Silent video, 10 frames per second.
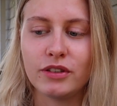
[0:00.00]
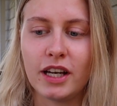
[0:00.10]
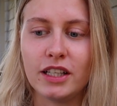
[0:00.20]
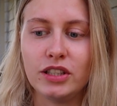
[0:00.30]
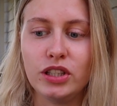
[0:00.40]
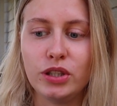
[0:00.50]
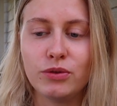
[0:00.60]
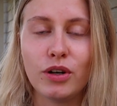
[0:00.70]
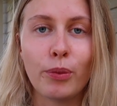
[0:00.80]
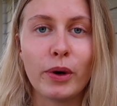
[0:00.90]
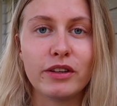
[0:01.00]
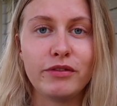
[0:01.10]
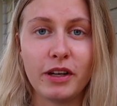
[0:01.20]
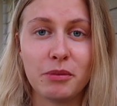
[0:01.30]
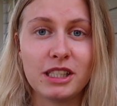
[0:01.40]
that you know what the
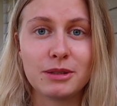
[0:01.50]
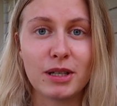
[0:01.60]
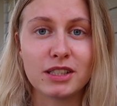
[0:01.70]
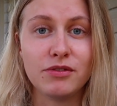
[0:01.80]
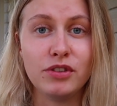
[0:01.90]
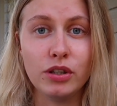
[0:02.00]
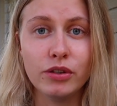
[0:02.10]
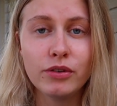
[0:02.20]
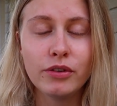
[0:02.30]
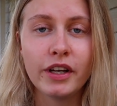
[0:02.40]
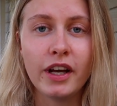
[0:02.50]
family expects of you